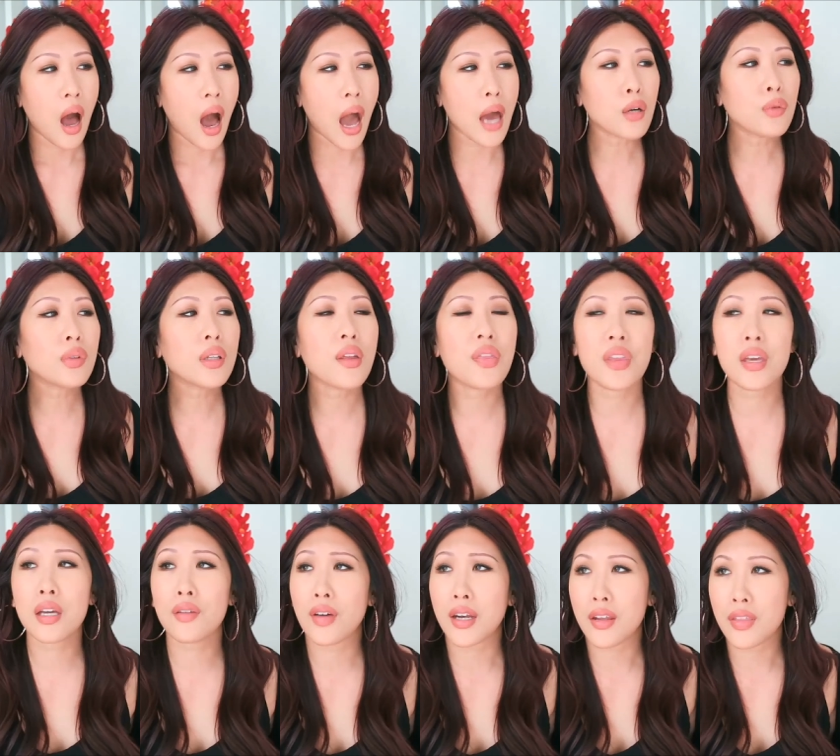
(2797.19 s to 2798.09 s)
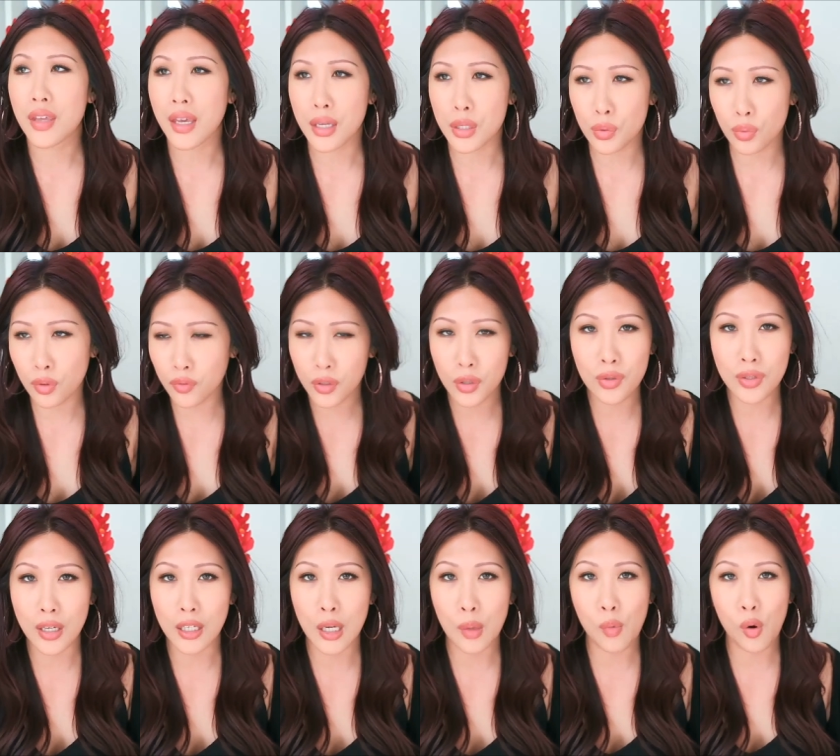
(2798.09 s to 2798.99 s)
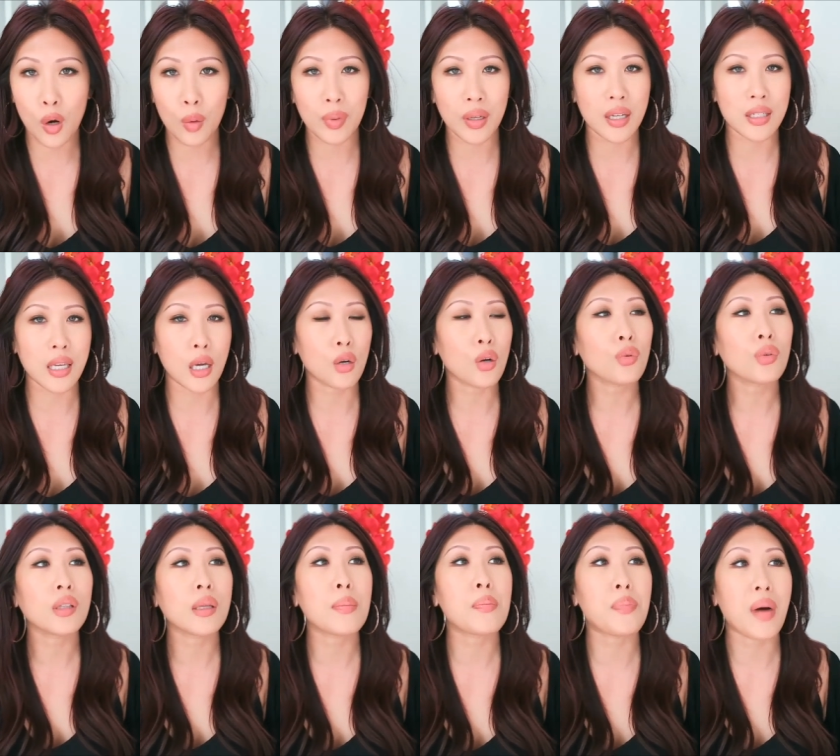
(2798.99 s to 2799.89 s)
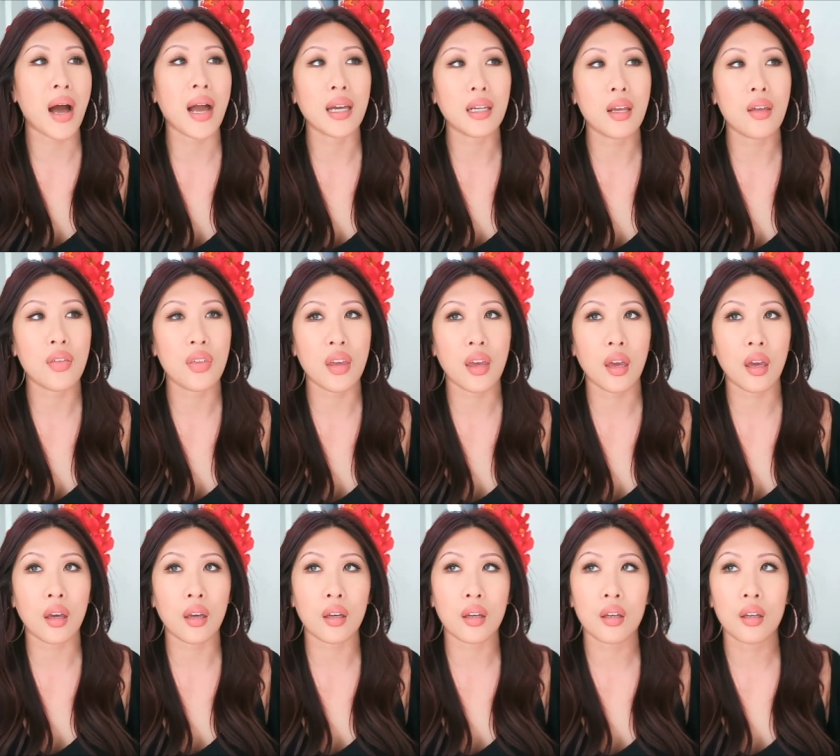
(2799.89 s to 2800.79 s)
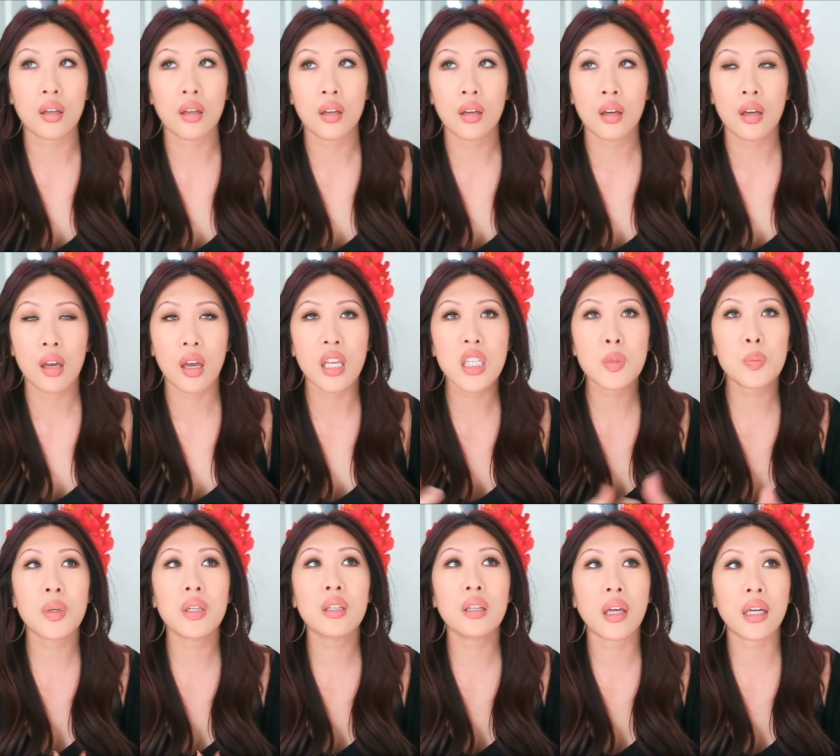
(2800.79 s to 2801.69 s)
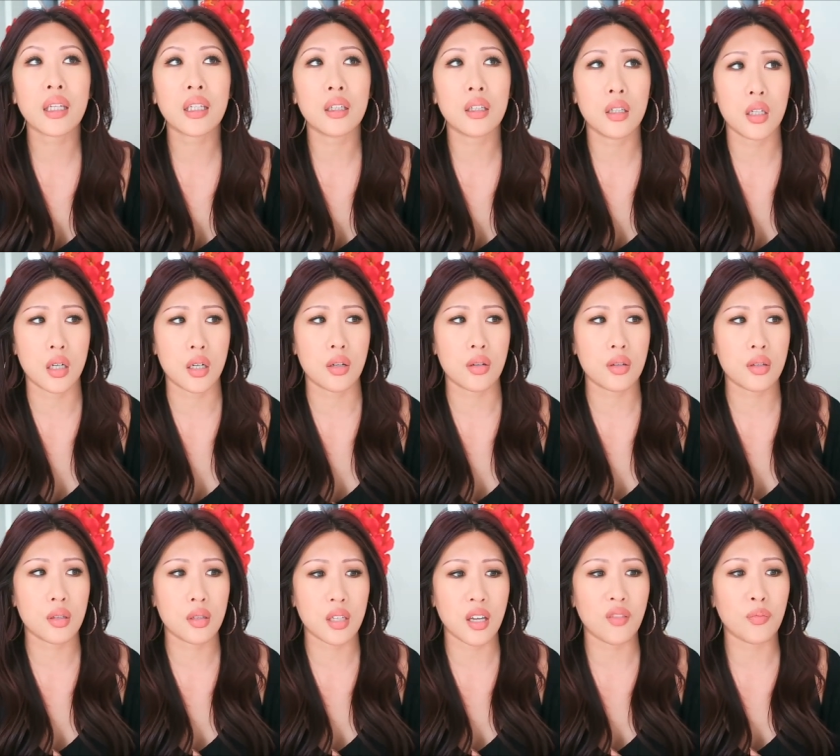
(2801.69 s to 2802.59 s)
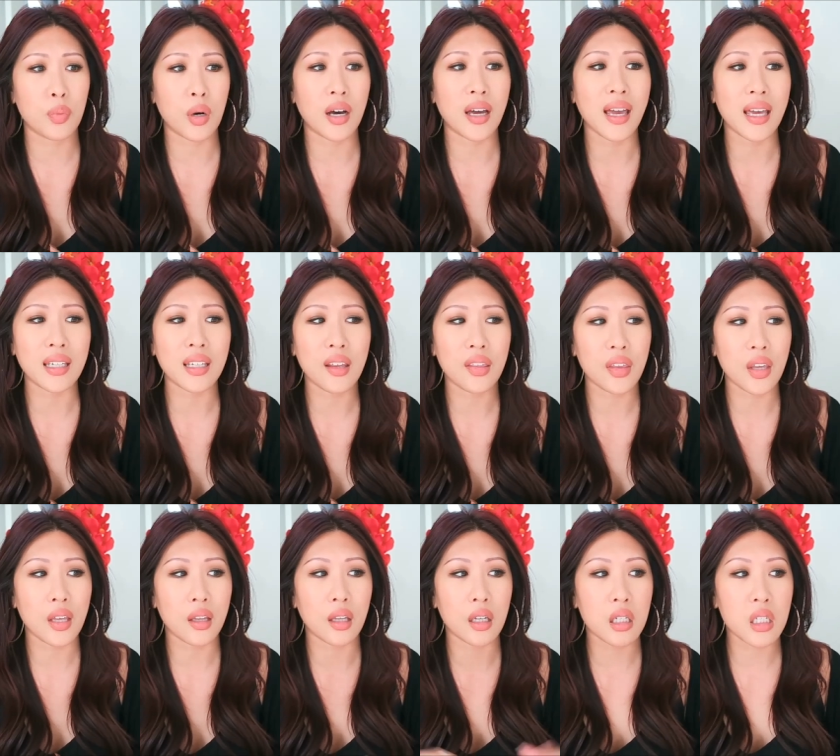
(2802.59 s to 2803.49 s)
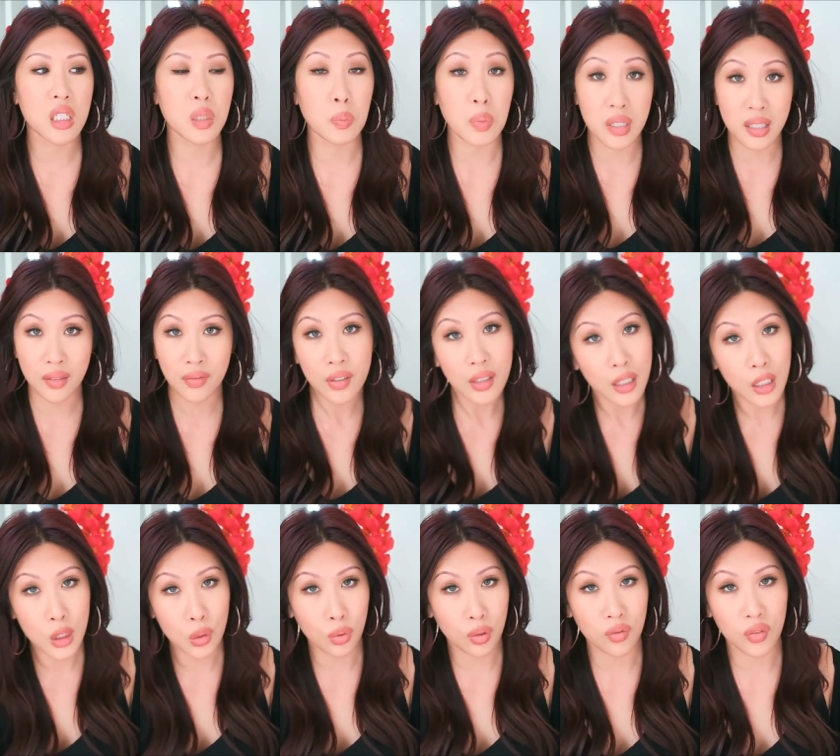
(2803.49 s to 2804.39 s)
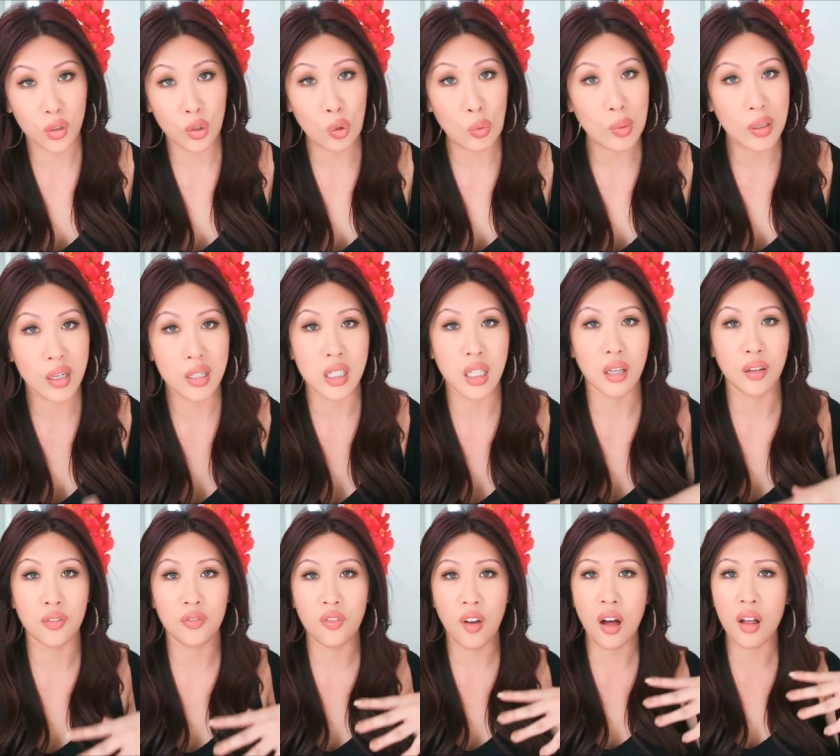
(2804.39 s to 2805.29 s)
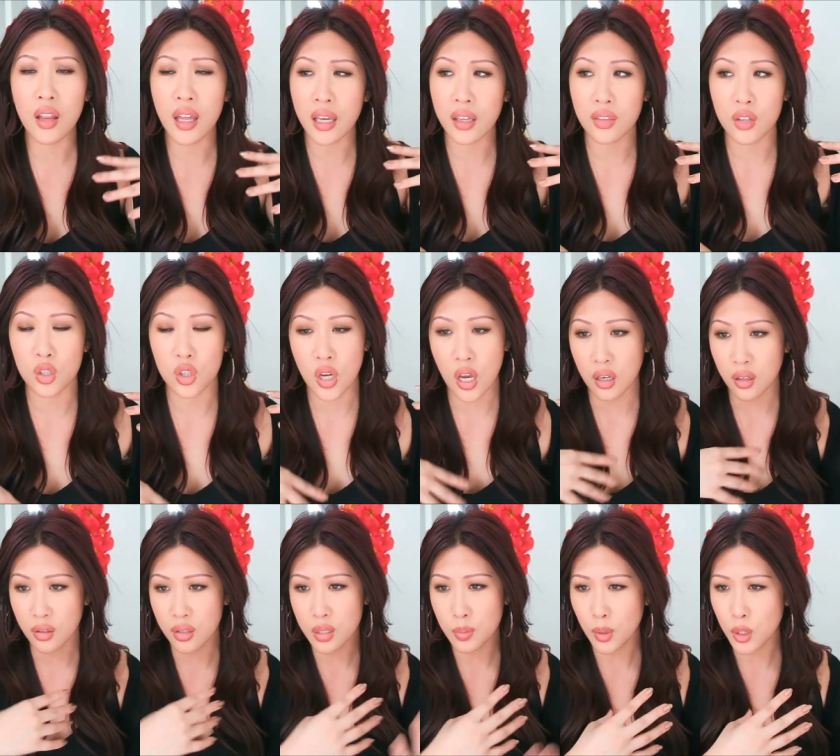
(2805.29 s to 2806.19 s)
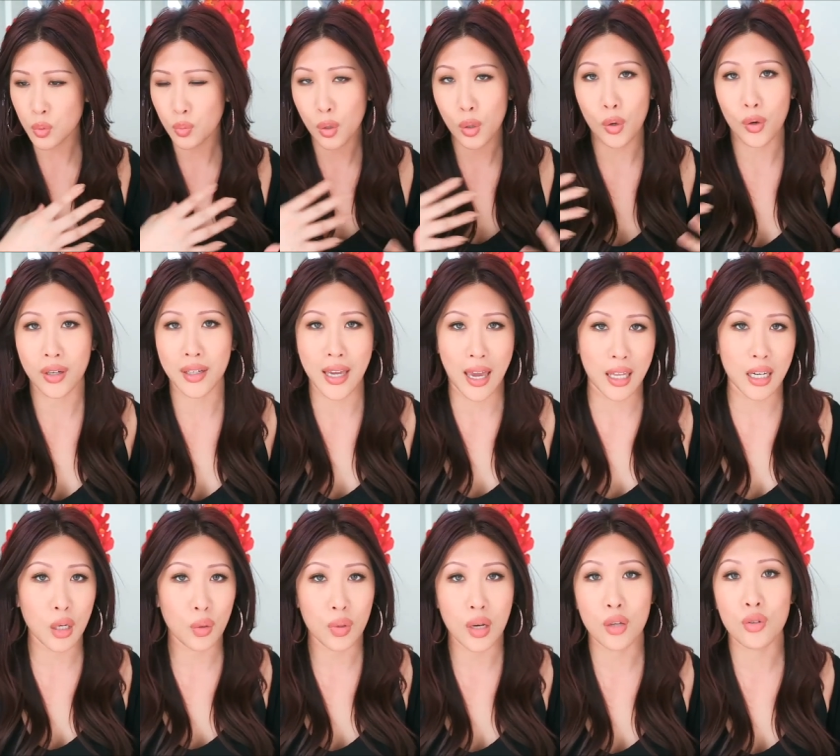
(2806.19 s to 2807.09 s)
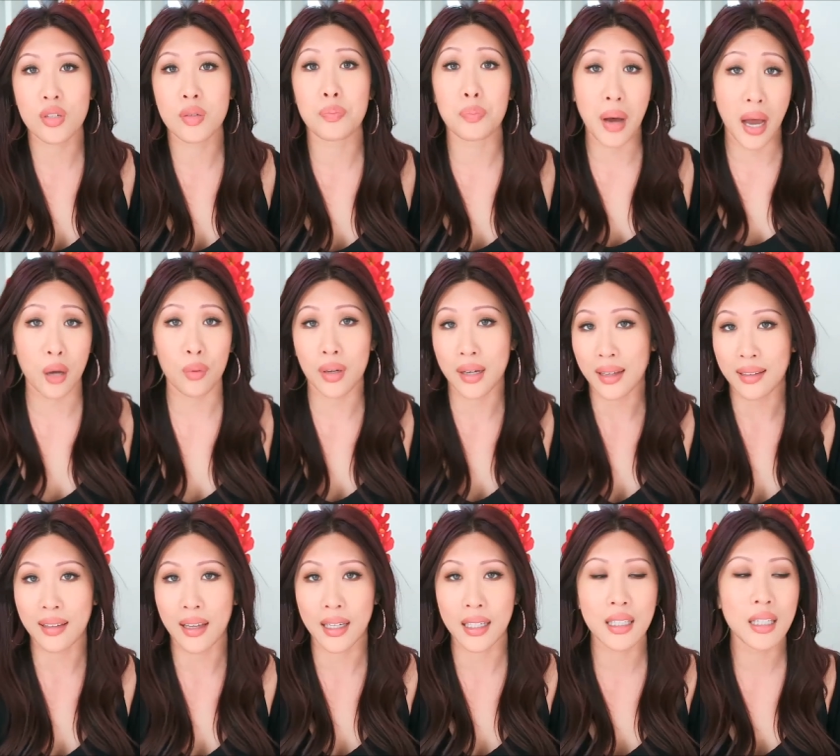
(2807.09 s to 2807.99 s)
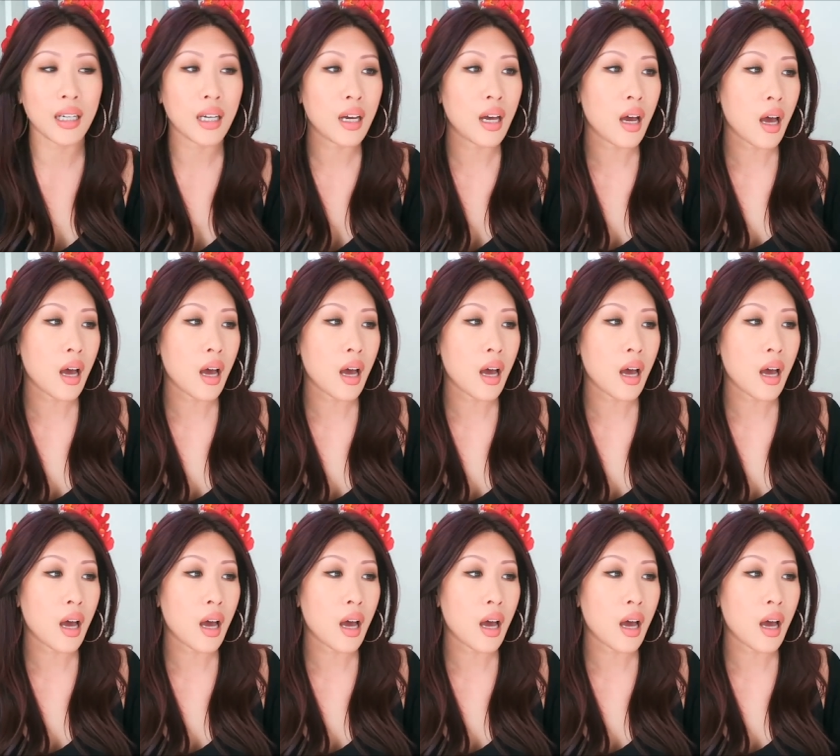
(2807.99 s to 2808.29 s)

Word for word: I don't really think of anything as reviews anymore because I don't really buy anything it's been like years since I've bought anything like specifically to review because I felt like the channel is much more organic when I just buy what I like